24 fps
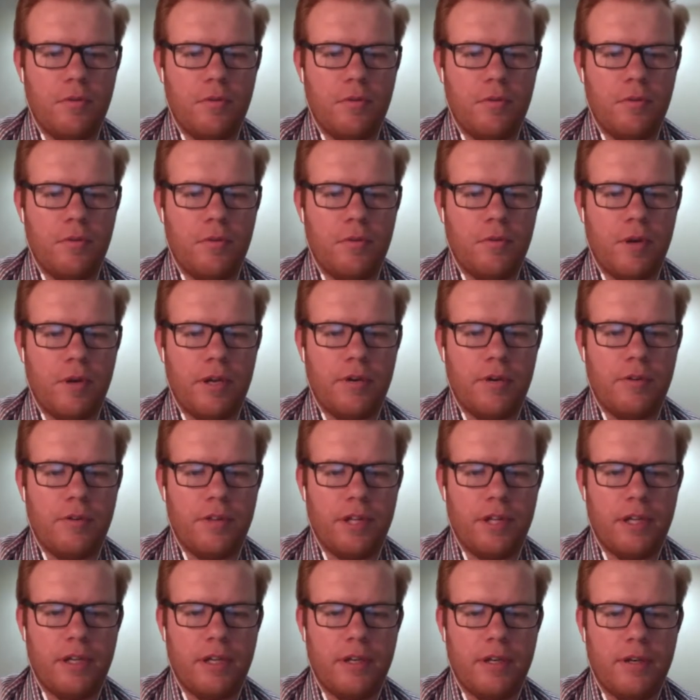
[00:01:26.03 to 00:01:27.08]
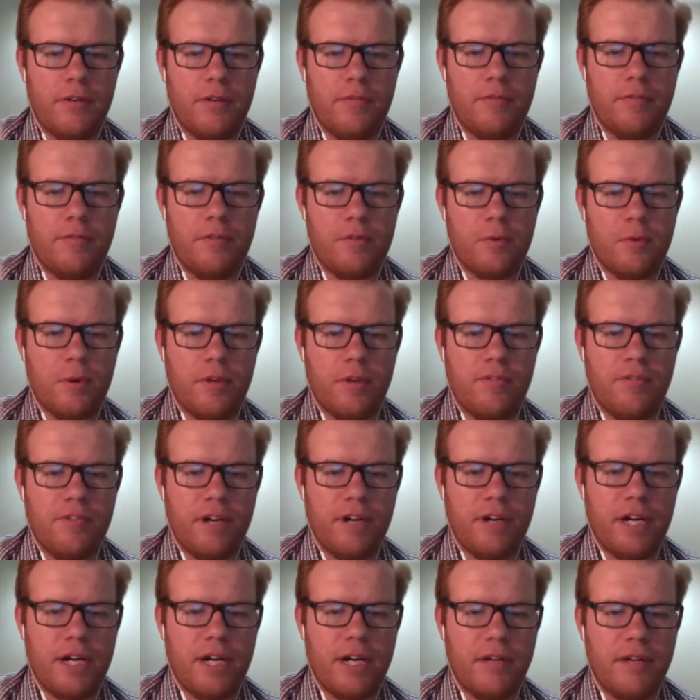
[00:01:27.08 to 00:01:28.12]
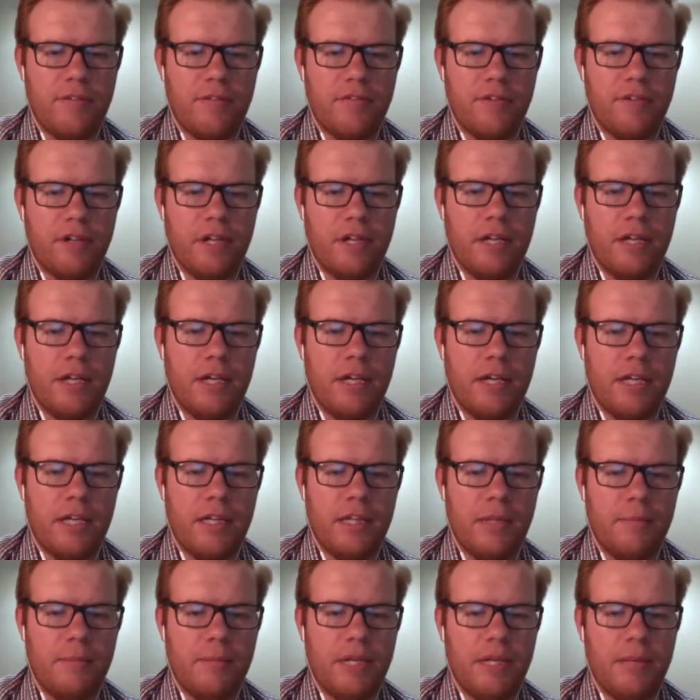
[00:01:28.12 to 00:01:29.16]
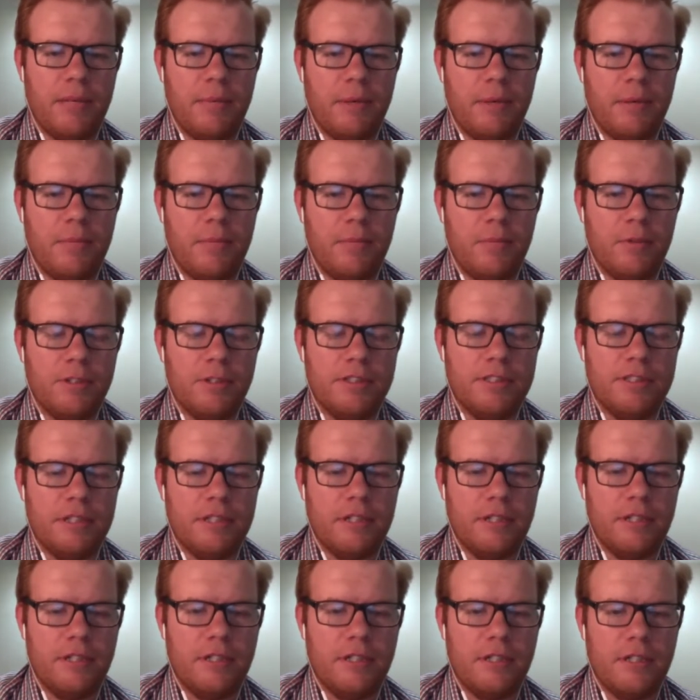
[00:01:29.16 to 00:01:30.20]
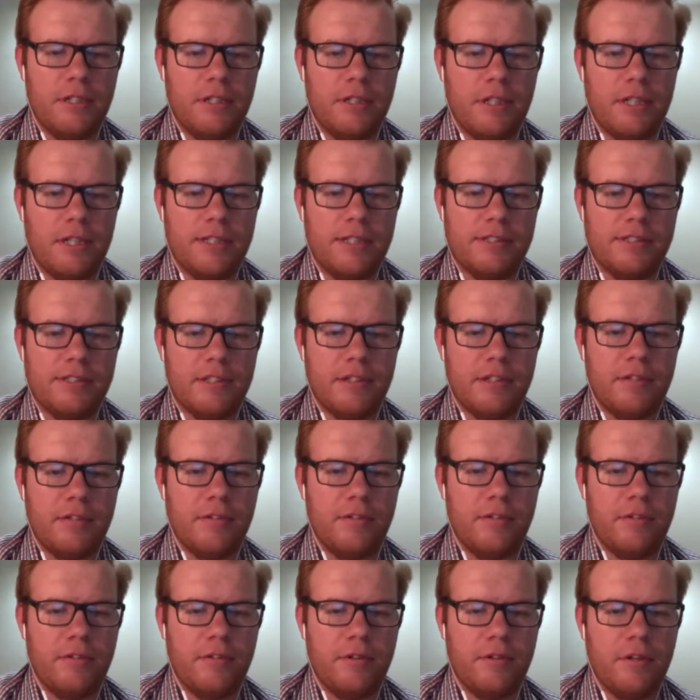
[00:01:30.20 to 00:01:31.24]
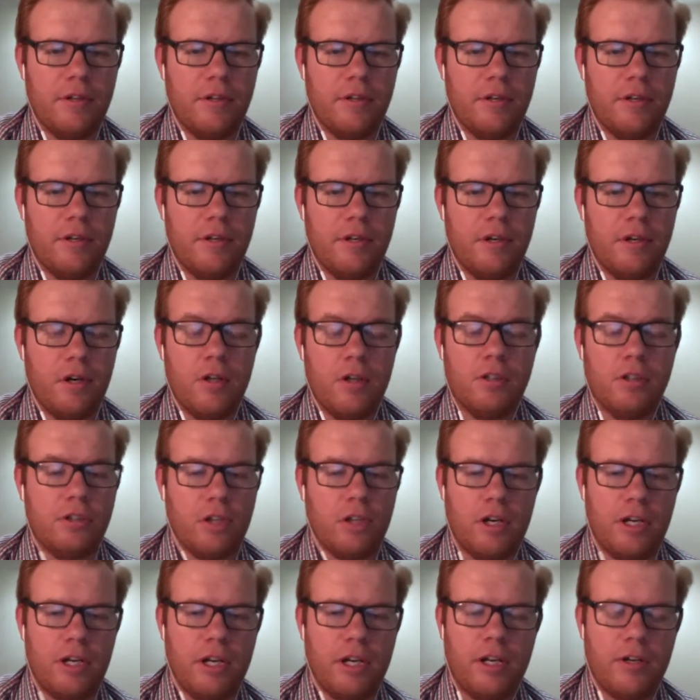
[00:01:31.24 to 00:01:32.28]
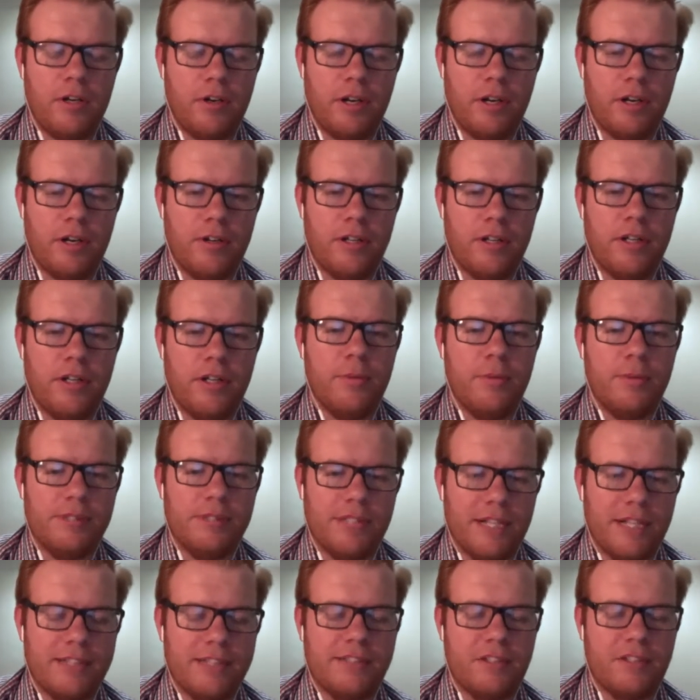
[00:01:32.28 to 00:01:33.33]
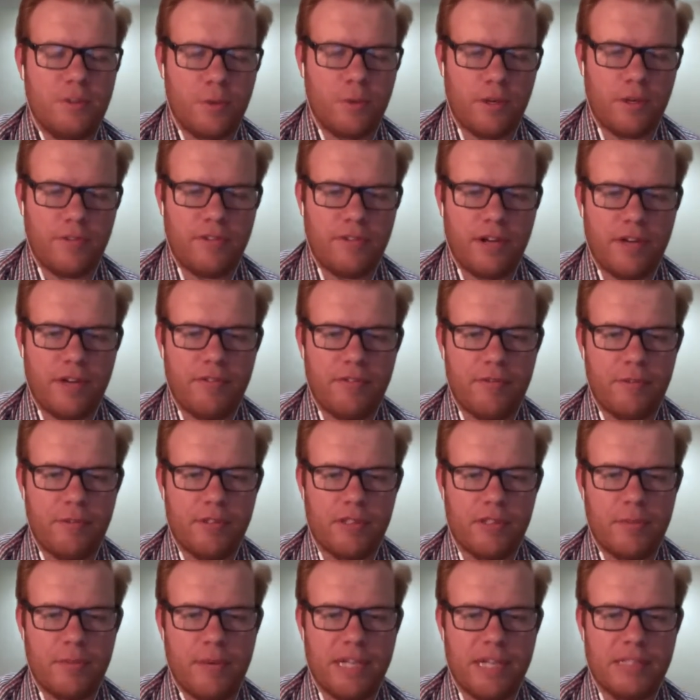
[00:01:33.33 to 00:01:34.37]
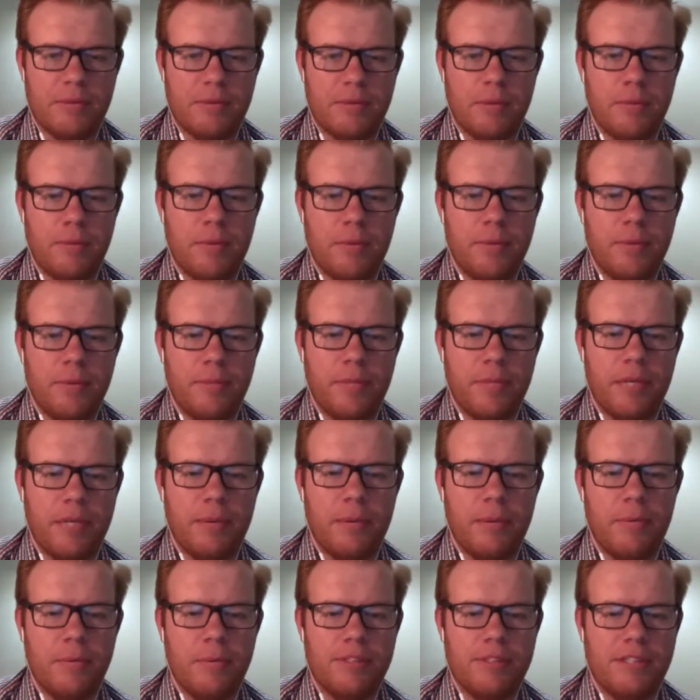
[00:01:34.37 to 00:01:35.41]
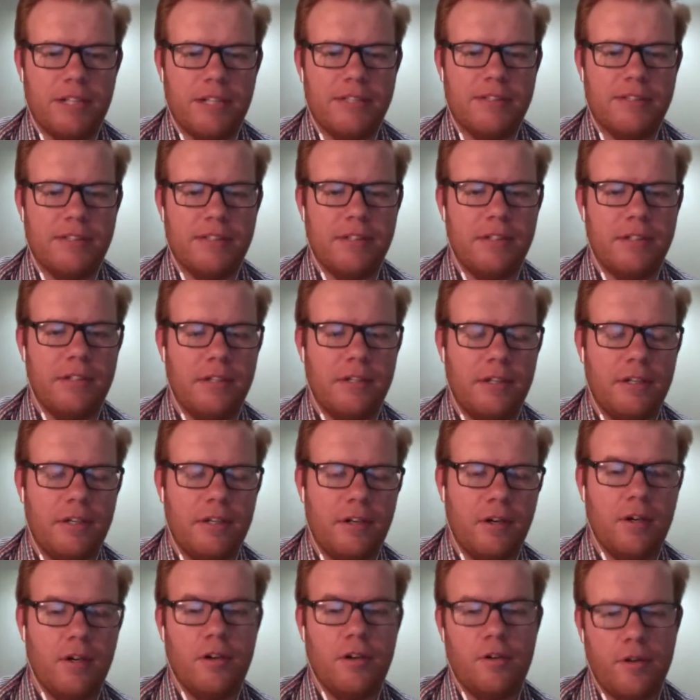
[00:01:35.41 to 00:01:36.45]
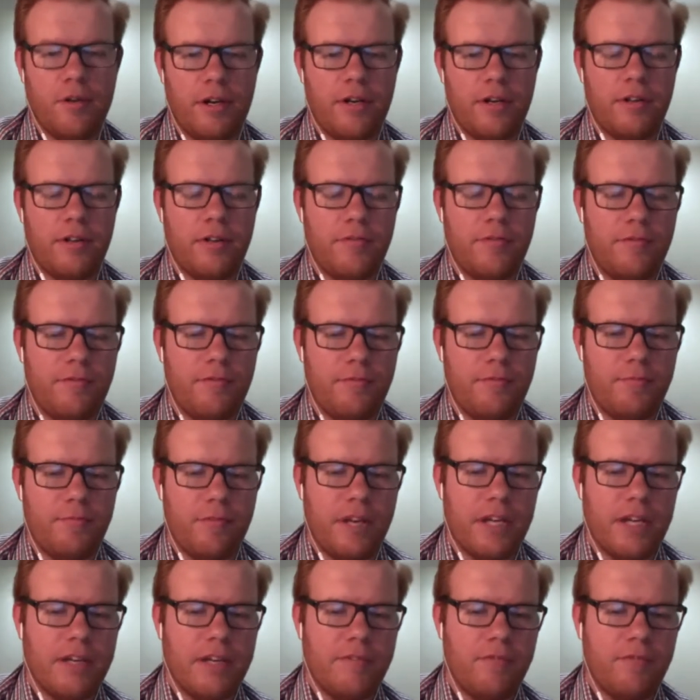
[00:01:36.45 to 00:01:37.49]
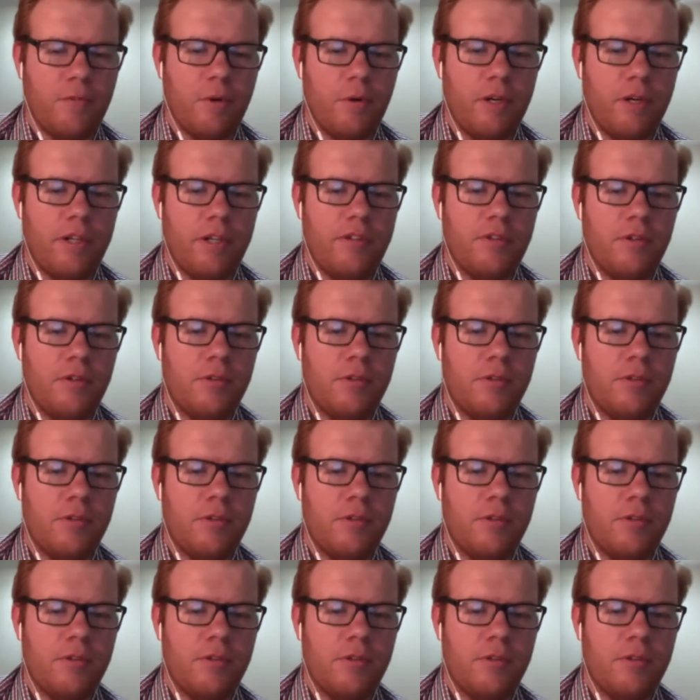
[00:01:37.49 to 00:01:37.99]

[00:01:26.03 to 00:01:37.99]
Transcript: greater than 25, and the minimum was less than, or sorry, not greater than, it was less than 25 was the maximum. The minimum was less than or greater than negative 40. So it was